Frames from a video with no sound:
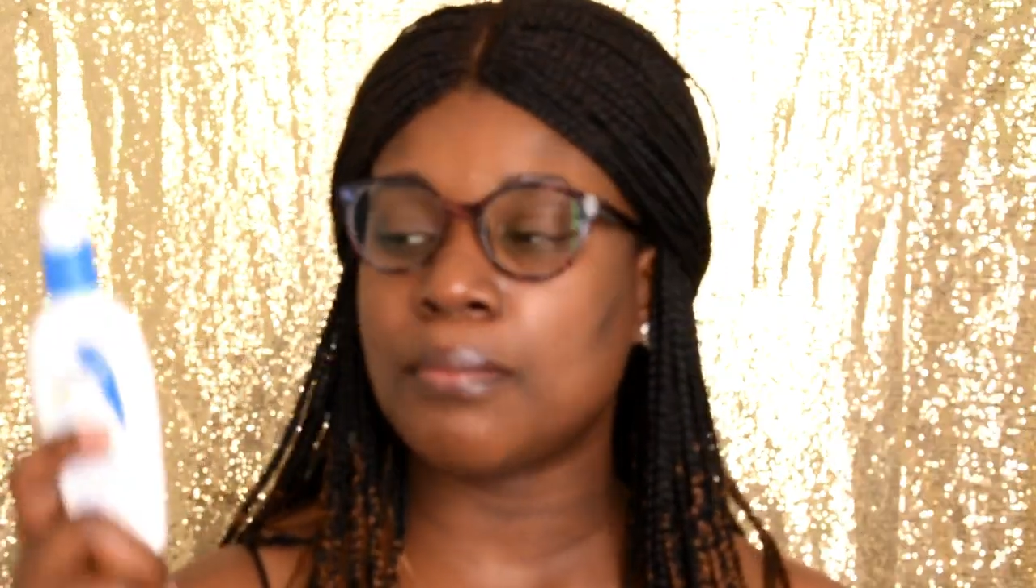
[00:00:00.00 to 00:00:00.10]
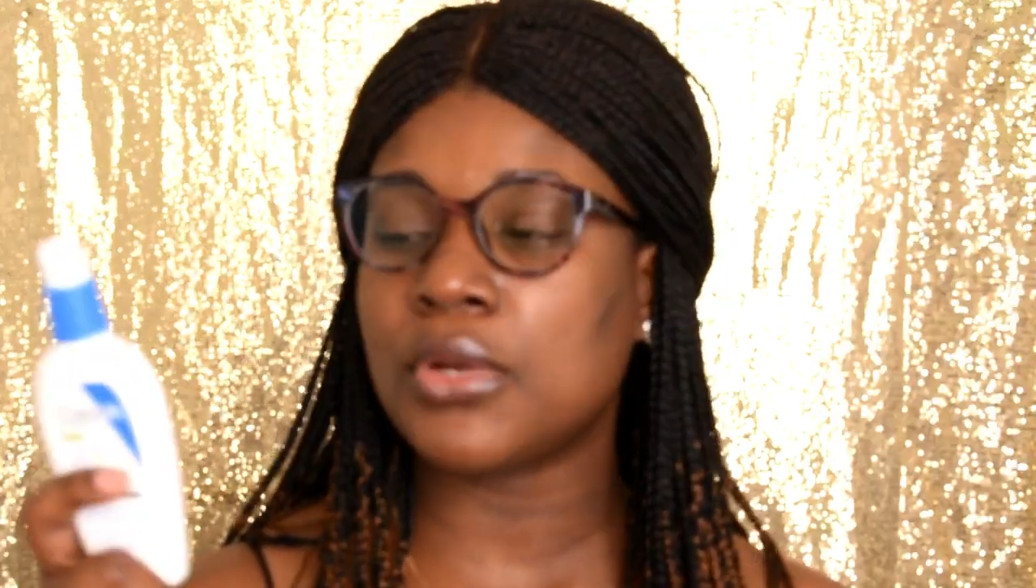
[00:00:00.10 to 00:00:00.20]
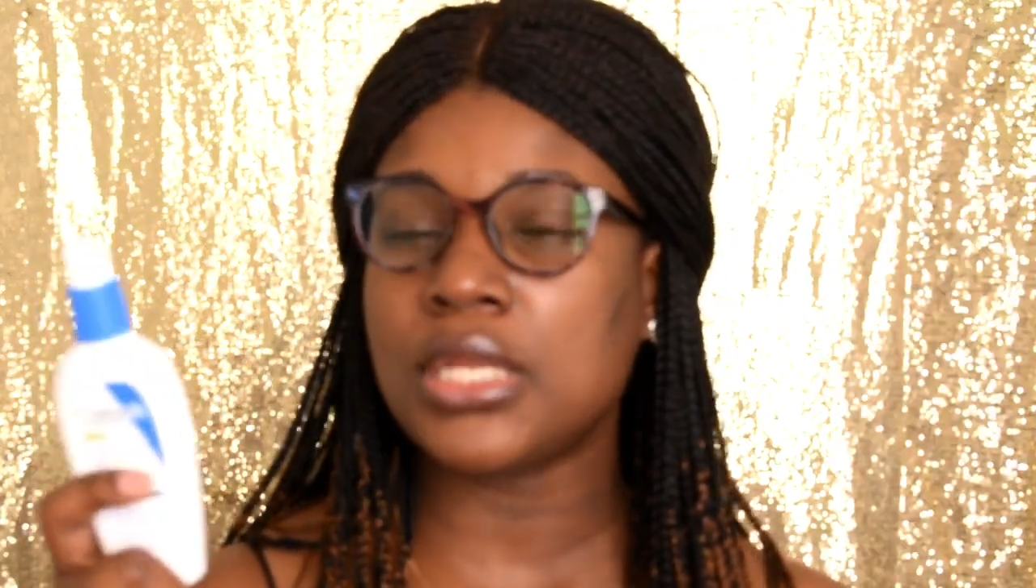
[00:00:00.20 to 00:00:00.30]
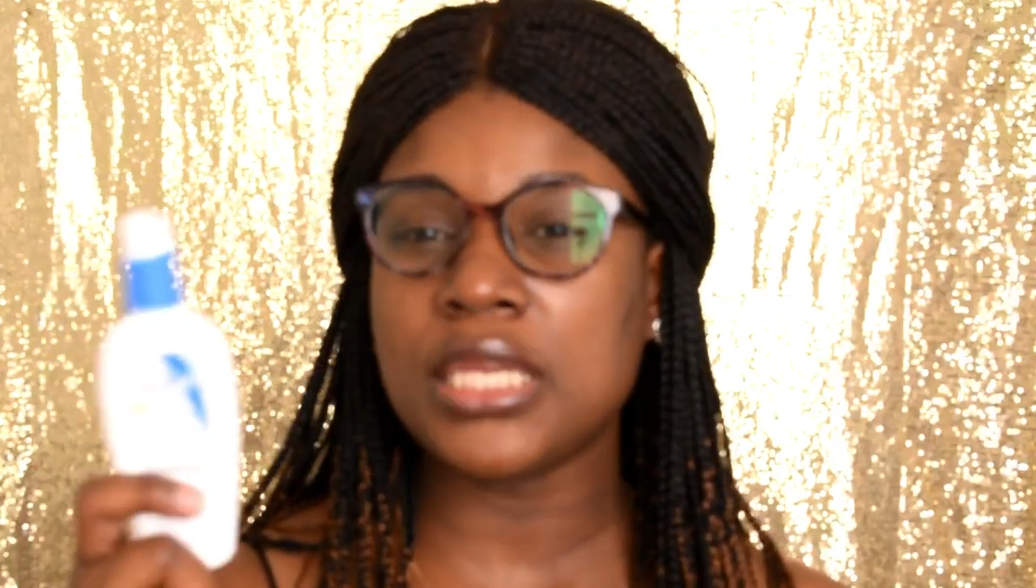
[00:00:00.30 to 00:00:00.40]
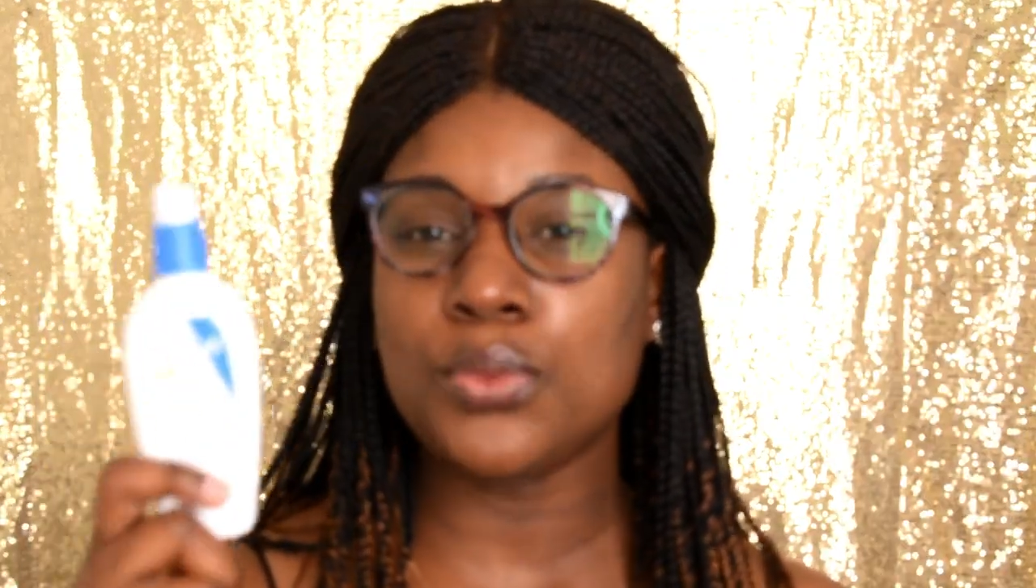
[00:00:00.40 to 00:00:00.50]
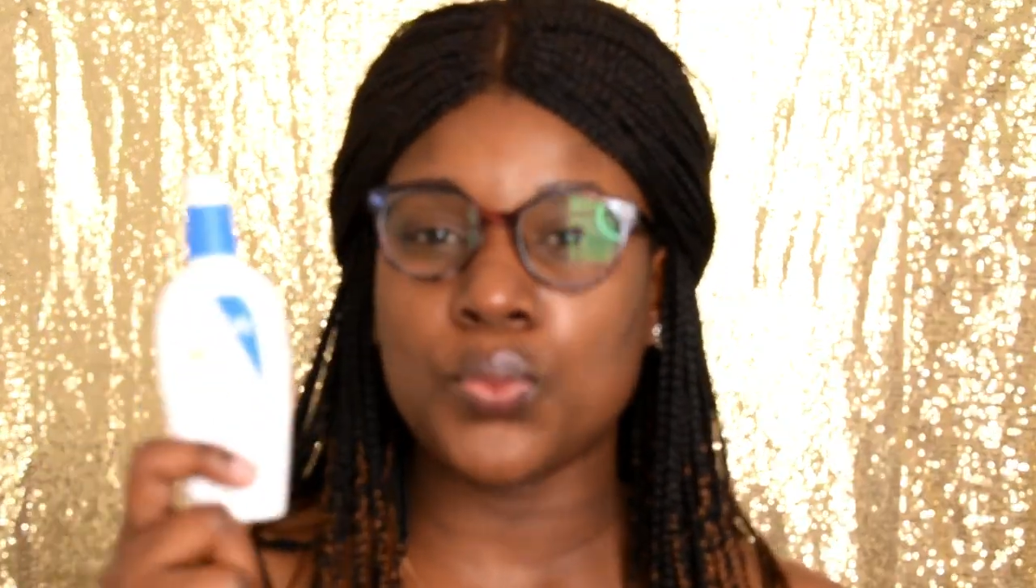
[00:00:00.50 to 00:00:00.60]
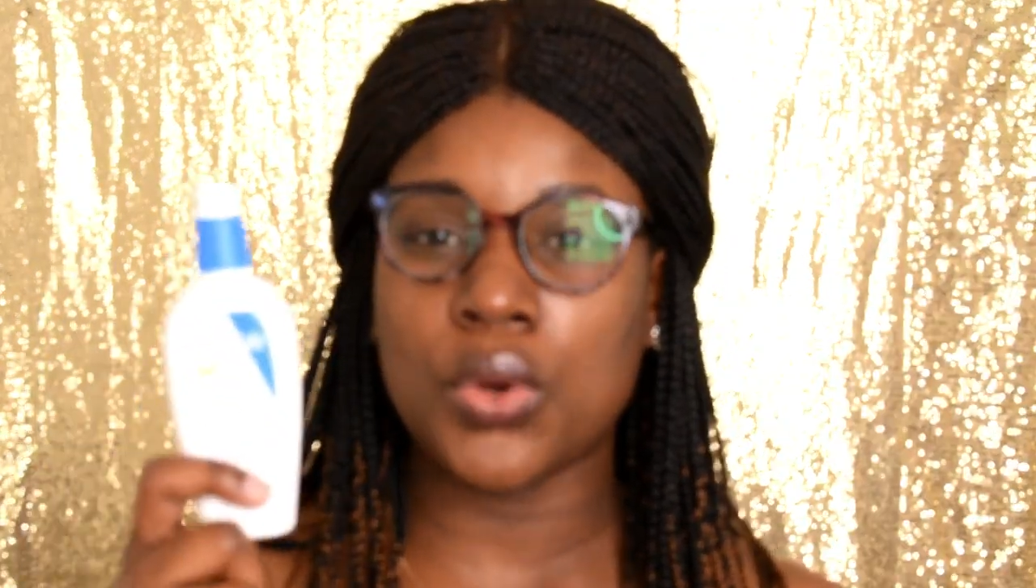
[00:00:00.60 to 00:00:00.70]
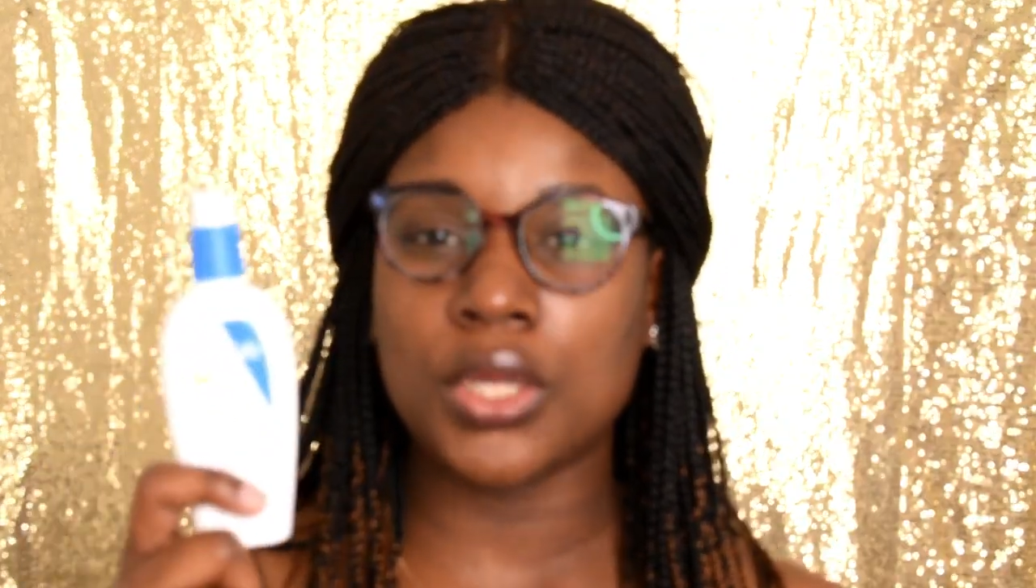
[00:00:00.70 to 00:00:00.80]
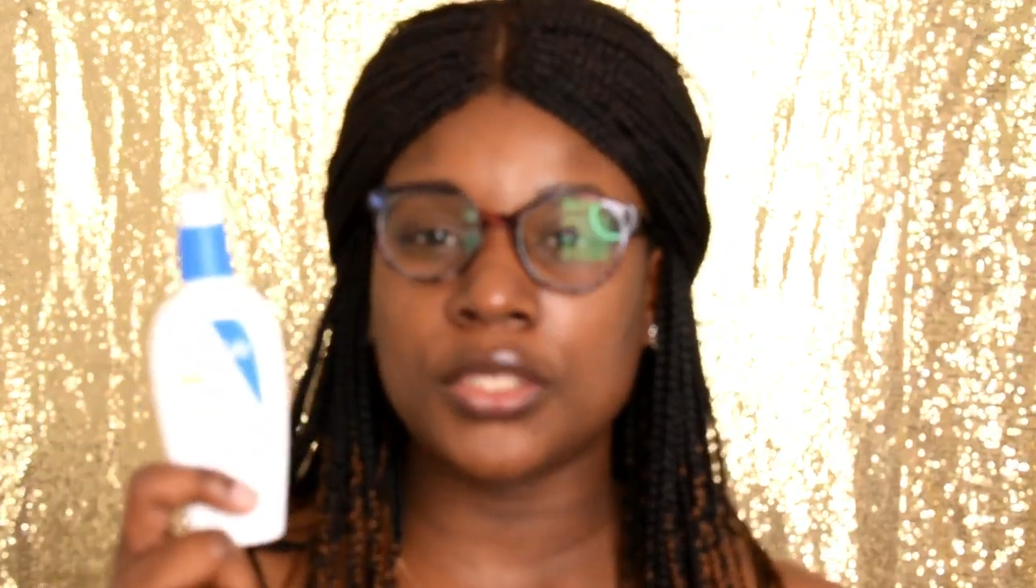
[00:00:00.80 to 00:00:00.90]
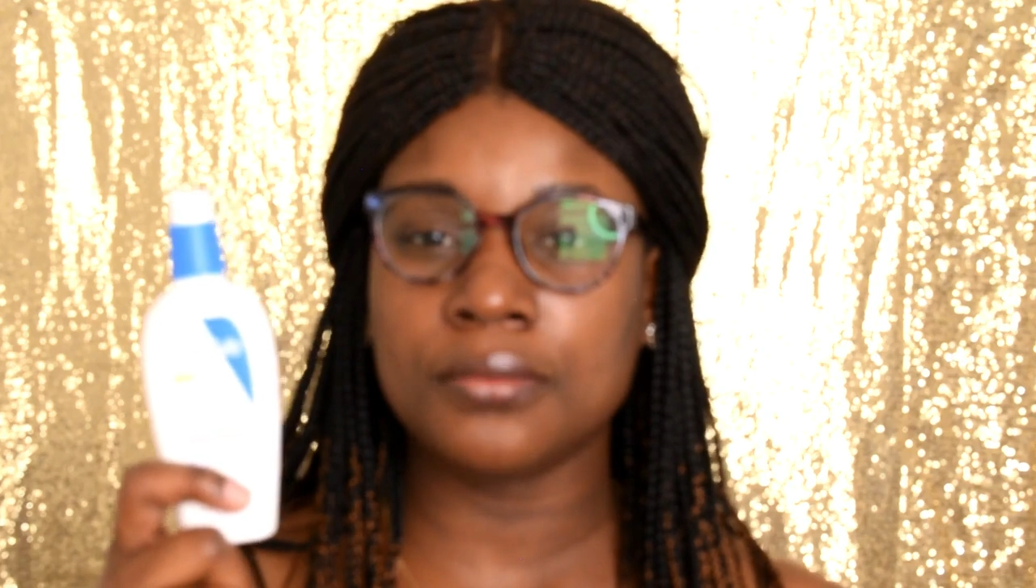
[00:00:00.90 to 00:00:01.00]
the morning
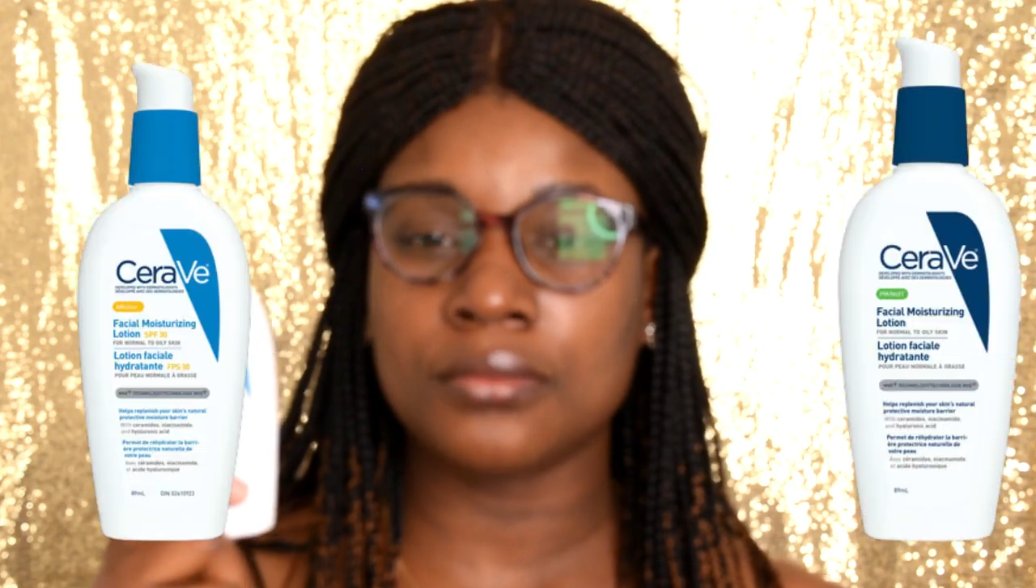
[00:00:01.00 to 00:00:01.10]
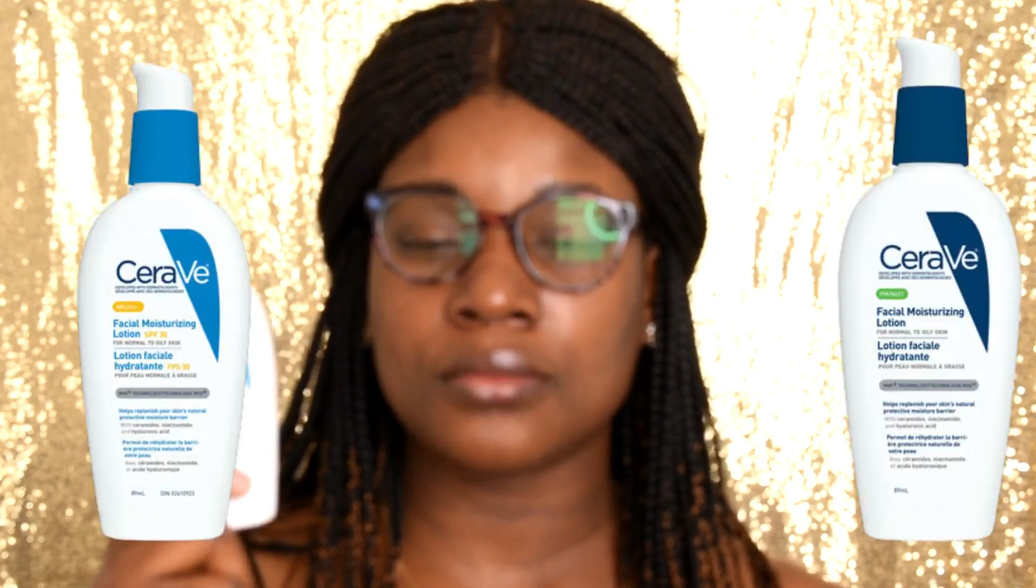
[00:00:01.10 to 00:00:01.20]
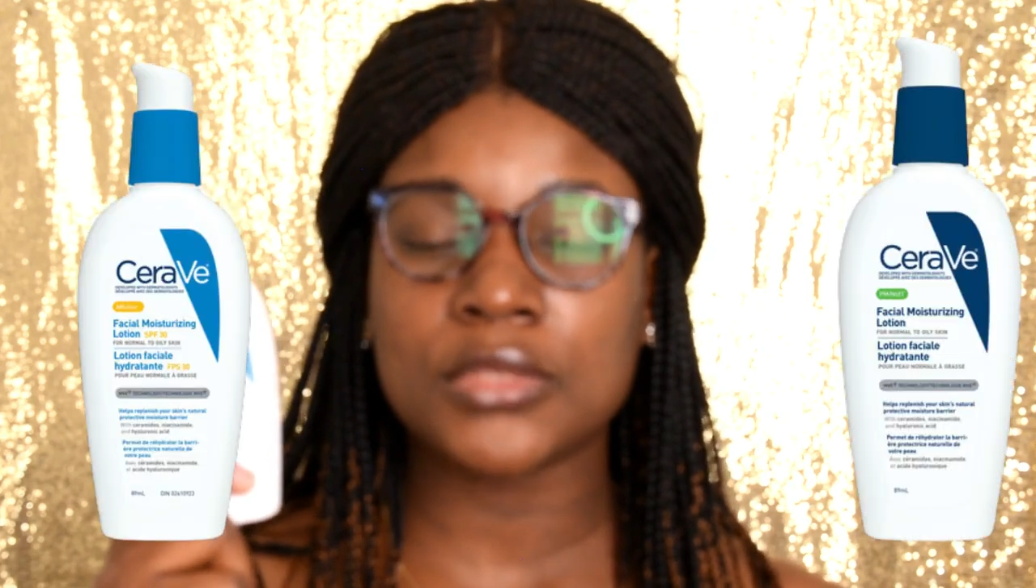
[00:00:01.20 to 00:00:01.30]
one